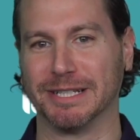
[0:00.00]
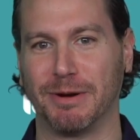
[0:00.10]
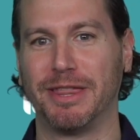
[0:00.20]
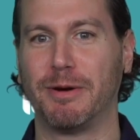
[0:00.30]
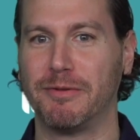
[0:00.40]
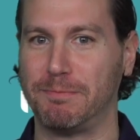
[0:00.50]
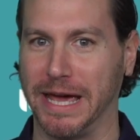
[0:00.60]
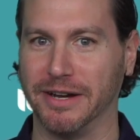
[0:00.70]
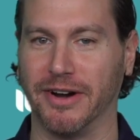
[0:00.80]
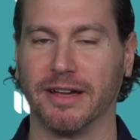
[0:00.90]
That's why they went with
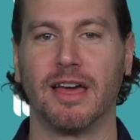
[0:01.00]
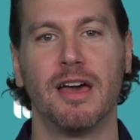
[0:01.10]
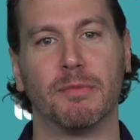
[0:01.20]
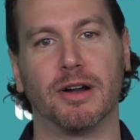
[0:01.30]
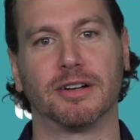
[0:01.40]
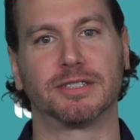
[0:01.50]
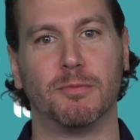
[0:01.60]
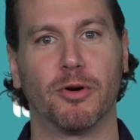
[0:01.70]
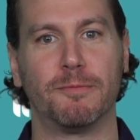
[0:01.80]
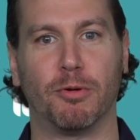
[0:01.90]
PageRank, but
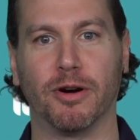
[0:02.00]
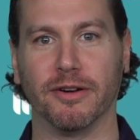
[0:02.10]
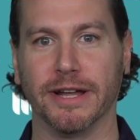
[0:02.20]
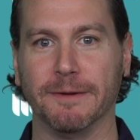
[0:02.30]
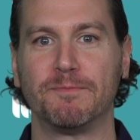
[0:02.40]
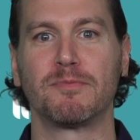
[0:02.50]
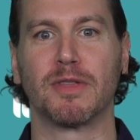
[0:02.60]
also more importantly,